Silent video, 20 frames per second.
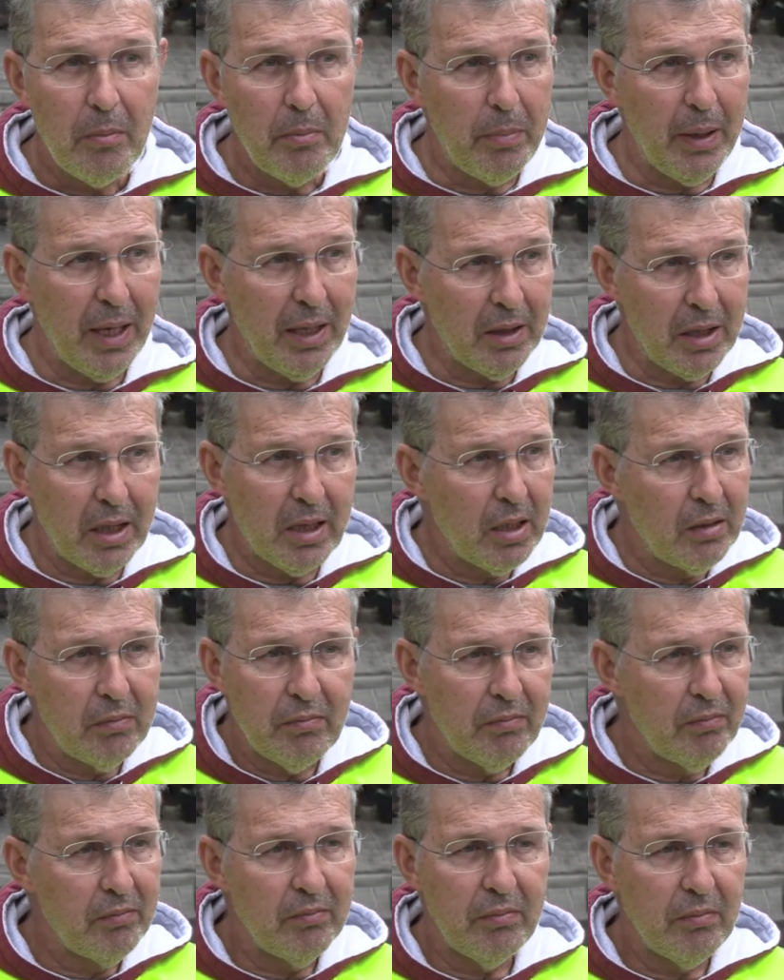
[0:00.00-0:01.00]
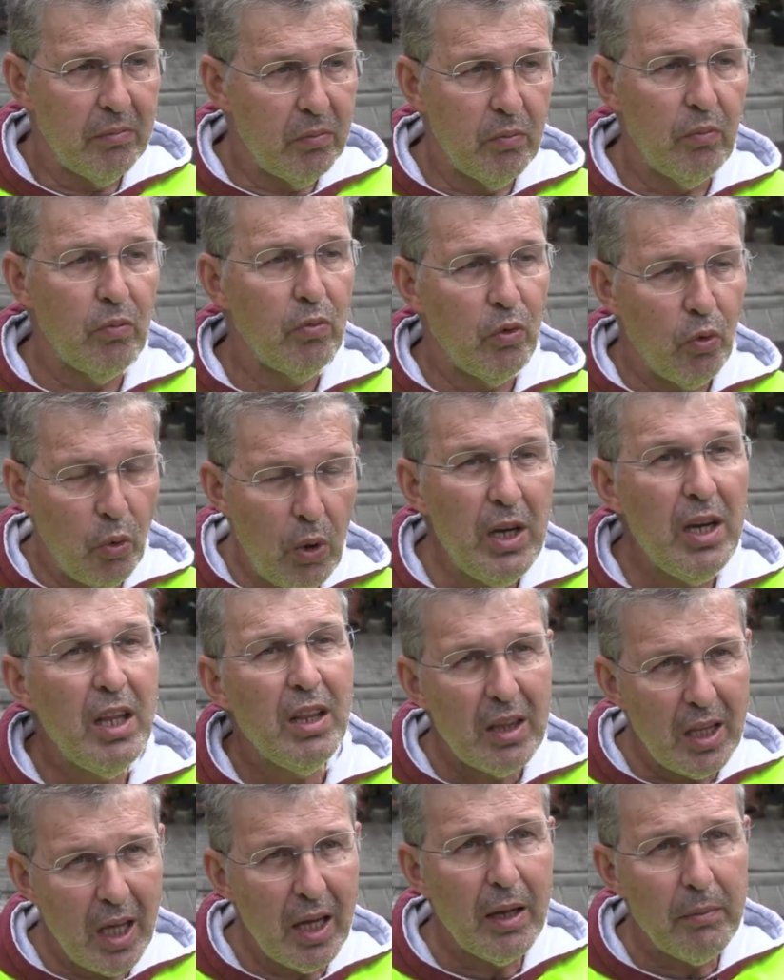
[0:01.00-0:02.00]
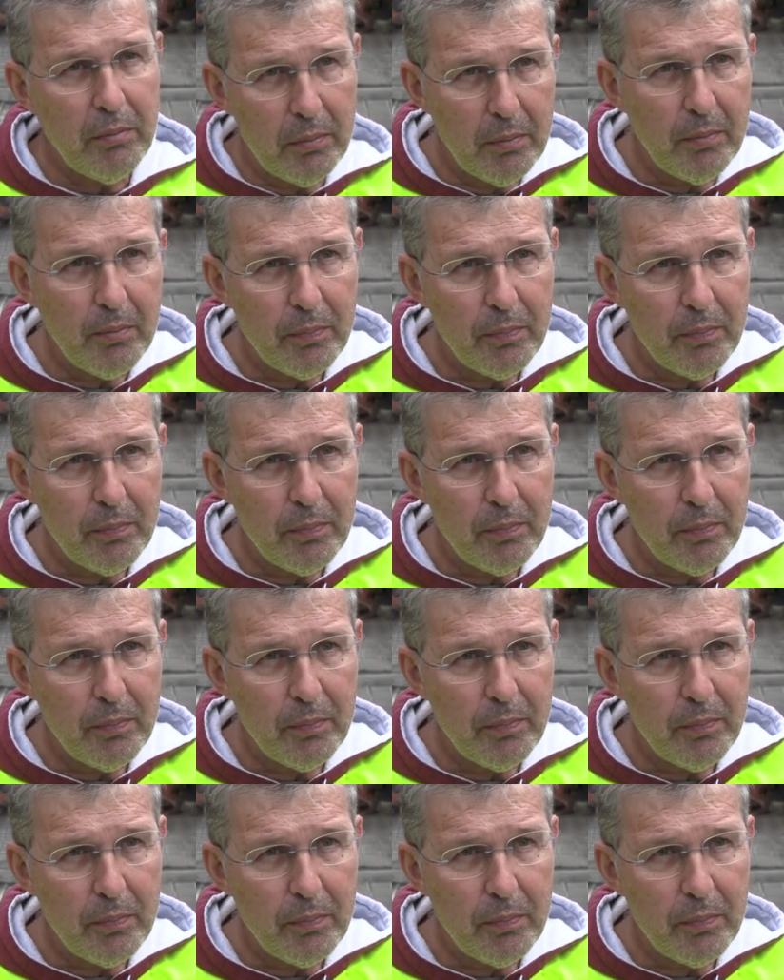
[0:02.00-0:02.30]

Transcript: But we need time.